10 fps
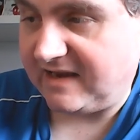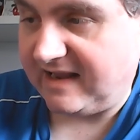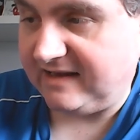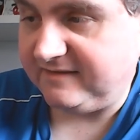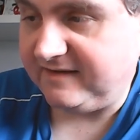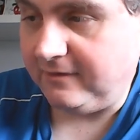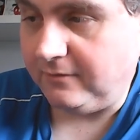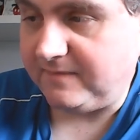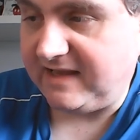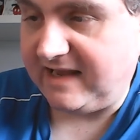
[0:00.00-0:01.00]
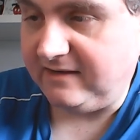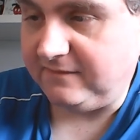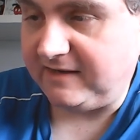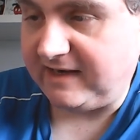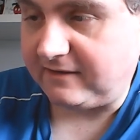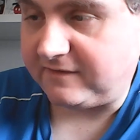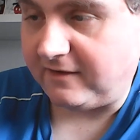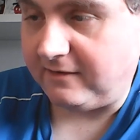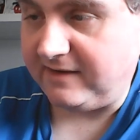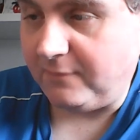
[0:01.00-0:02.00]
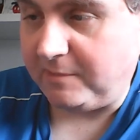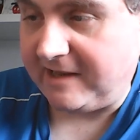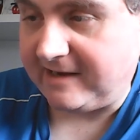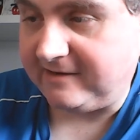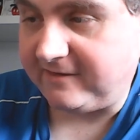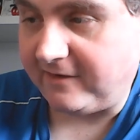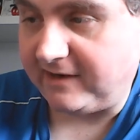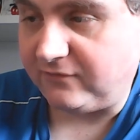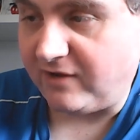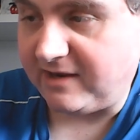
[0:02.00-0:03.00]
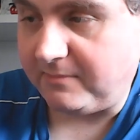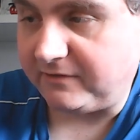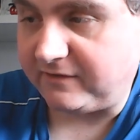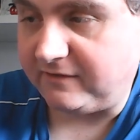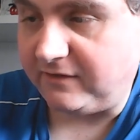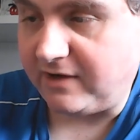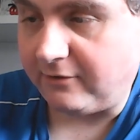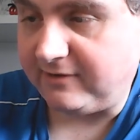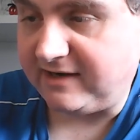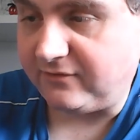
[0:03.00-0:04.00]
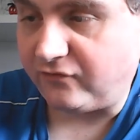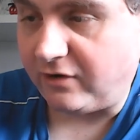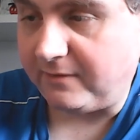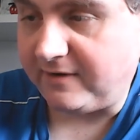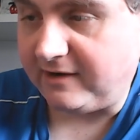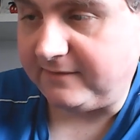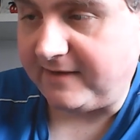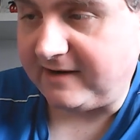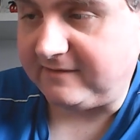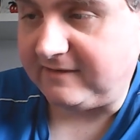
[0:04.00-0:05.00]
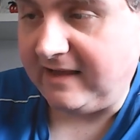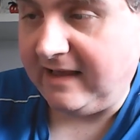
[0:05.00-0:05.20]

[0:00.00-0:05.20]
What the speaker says: until the end of the next turn, neither player can target dragon monsters you currently control with card effects.